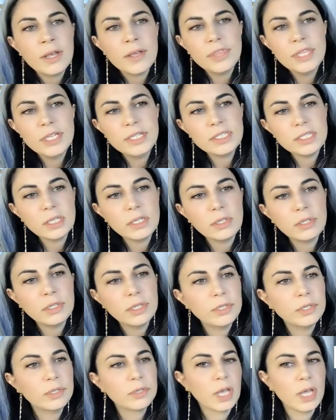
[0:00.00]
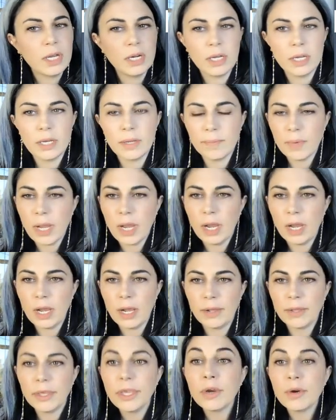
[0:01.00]
this little kind
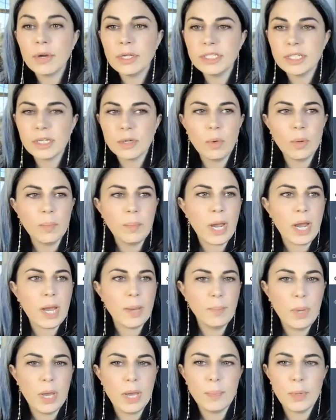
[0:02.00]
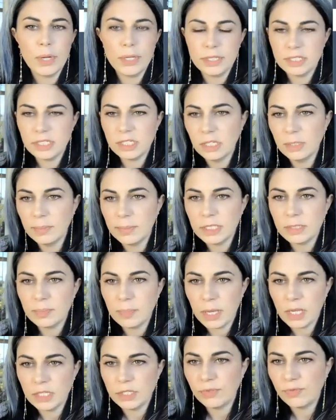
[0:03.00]
of heuristic will pop up on the syllabus
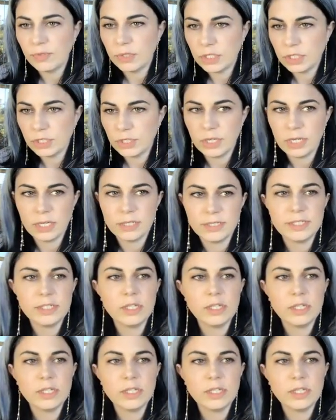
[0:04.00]
page for students.